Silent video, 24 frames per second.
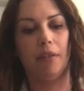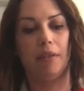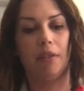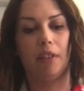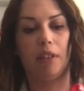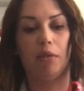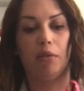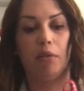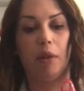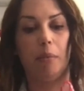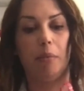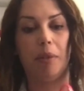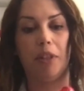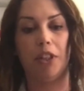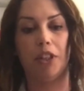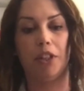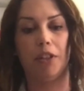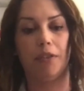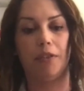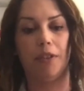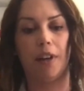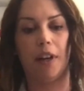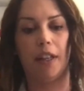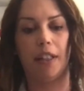the ribbons you
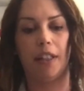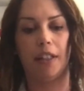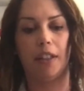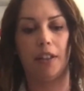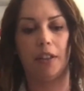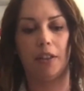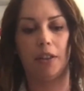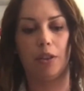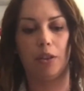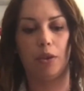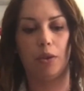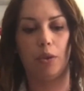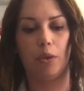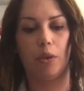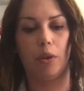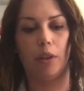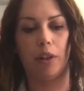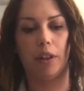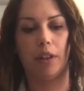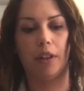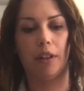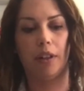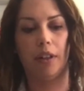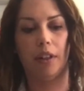find in the
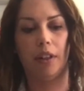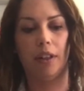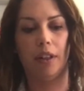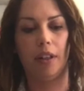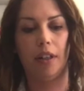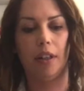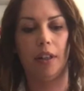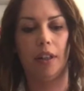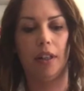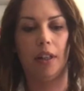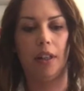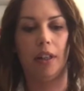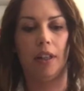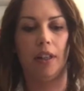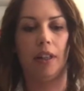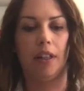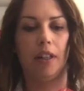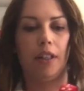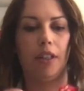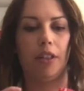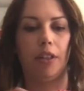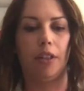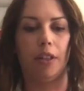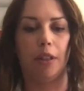store.
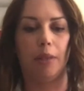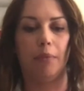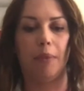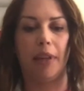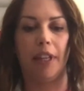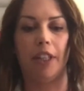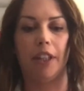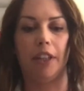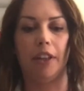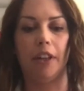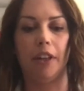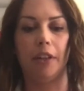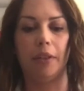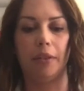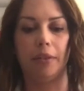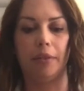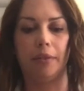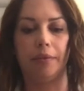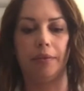You can make your own.